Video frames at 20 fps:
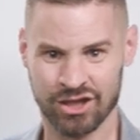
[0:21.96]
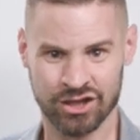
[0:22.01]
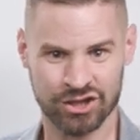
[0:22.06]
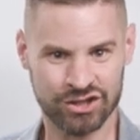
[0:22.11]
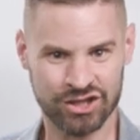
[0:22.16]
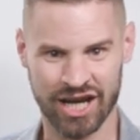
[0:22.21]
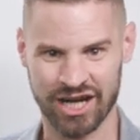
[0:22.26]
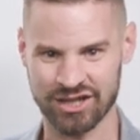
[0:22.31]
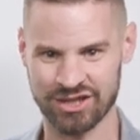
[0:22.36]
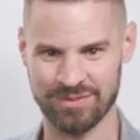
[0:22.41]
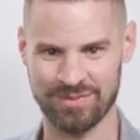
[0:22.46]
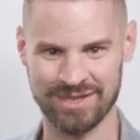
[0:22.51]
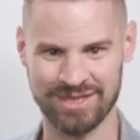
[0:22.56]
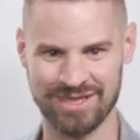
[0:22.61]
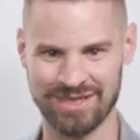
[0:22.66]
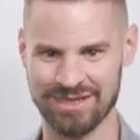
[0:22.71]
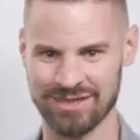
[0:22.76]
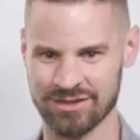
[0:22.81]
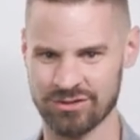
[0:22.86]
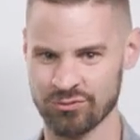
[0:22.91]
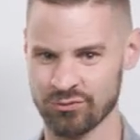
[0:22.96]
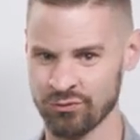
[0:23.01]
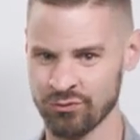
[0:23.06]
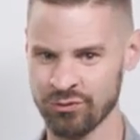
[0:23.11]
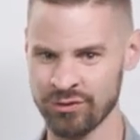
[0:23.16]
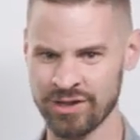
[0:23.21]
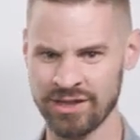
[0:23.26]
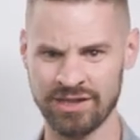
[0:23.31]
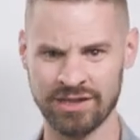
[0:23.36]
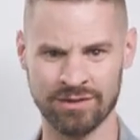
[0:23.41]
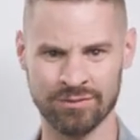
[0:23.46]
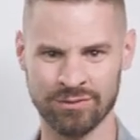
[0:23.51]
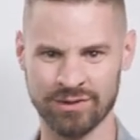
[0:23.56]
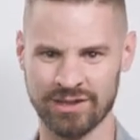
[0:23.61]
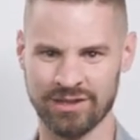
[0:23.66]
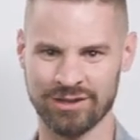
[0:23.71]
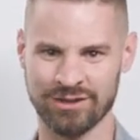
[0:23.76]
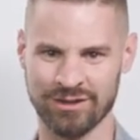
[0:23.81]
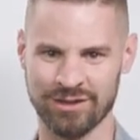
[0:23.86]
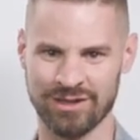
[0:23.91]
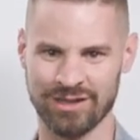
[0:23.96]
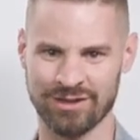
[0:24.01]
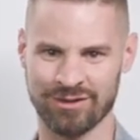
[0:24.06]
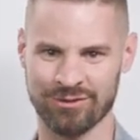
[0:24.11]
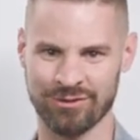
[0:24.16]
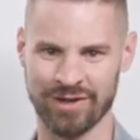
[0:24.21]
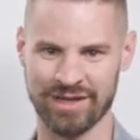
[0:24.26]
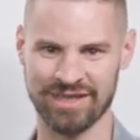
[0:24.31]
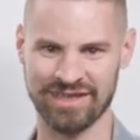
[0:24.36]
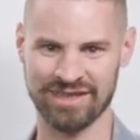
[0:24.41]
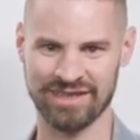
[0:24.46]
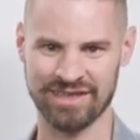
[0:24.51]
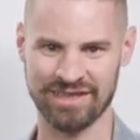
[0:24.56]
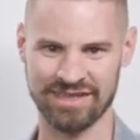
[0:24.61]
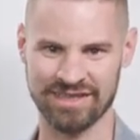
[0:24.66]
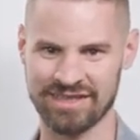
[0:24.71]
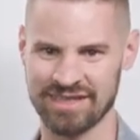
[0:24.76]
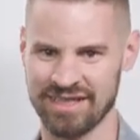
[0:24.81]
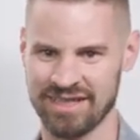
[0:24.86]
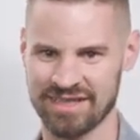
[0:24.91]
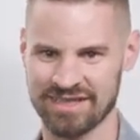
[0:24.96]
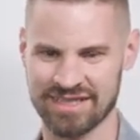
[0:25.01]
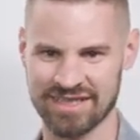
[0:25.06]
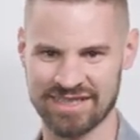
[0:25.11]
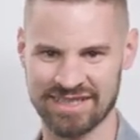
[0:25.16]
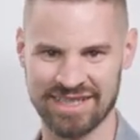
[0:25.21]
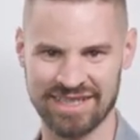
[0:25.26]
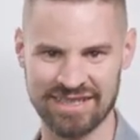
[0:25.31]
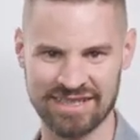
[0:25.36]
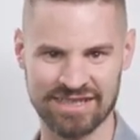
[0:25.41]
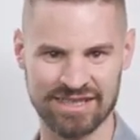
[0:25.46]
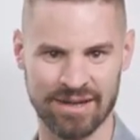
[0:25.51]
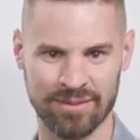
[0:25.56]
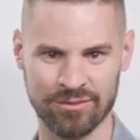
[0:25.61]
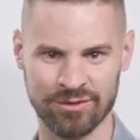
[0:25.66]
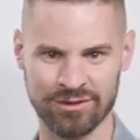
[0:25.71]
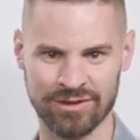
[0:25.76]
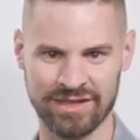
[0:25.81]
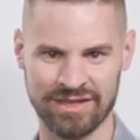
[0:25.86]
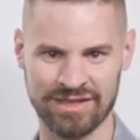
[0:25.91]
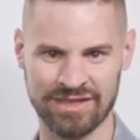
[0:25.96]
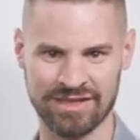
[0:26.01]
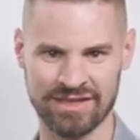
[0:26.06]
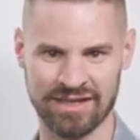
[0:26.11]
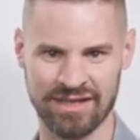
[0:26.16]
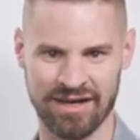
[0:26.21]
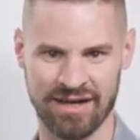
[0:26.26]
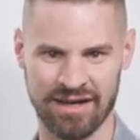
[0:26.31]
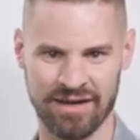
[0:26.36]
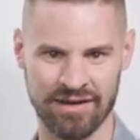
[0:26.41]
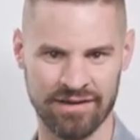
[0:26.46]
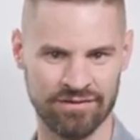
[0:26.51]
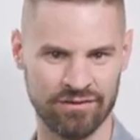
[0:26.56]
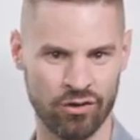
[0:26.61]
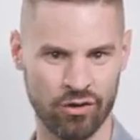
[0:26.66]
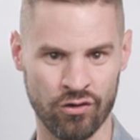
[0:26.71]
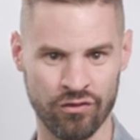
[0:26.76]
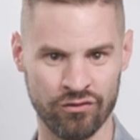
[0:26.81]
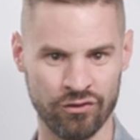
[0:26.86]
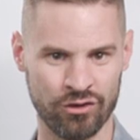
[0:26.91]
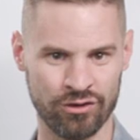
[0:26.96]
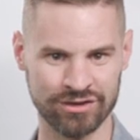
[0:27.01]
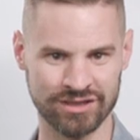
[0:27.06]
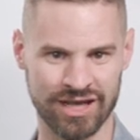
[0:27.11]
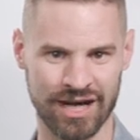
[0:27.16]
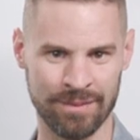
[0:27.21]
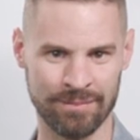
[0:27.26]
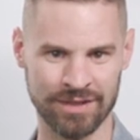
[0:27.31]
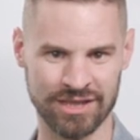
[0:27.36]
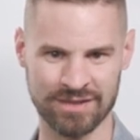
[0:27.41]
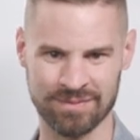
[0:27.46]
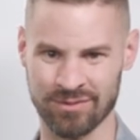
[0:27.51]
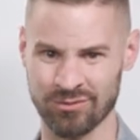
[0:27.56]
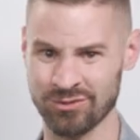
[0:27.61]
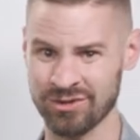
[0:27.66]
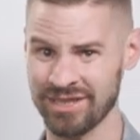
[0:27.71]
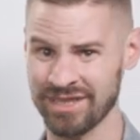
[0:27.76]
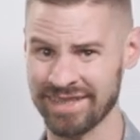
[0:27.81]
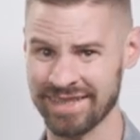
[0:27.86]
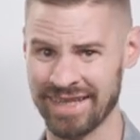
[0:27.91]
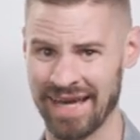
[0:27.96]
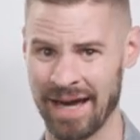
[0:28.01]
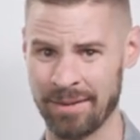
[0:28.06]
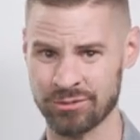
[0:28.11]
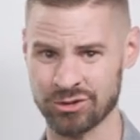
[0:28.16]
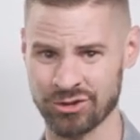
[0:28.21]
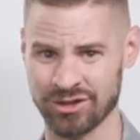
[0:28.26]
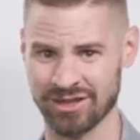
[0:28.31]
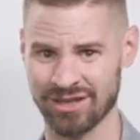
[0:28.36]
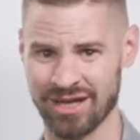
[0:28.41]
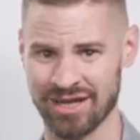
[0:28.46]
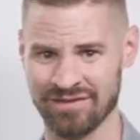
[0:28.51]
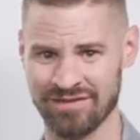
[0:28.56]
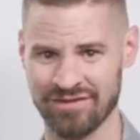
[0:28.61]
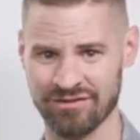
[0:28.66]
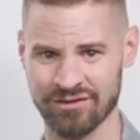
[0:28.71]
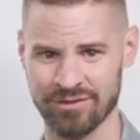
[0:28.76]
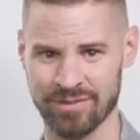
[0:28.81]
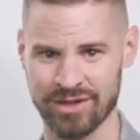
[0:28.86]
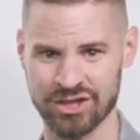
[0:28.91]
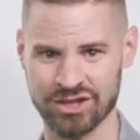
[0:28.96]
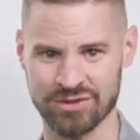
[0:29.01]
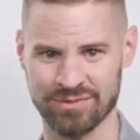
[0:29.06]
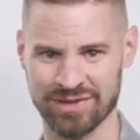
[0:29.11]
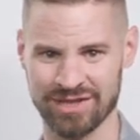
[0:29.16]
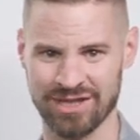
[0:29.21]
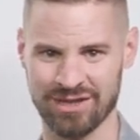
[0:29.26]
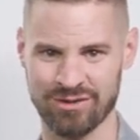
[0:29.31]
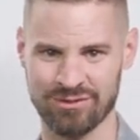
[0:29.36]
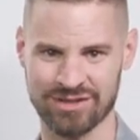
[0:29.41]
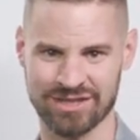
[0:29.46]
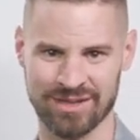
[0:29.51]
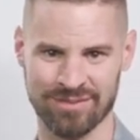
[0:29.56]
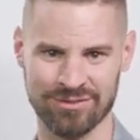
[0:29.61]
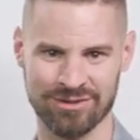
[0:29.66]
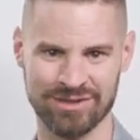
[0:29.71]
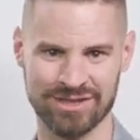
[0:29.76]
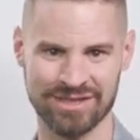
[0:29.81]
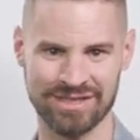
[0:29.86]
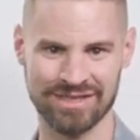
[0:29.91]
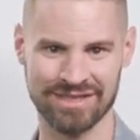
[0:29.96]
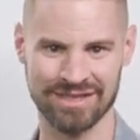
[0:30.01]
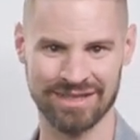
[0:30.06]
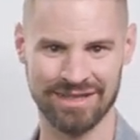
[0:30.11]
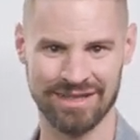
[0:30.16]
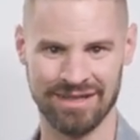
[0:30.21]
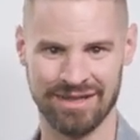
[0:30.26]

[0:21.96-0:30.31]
ChatGPT is really, really good at creating these succinct summaries of overall topics, but really capturing a lot of information within those summaries.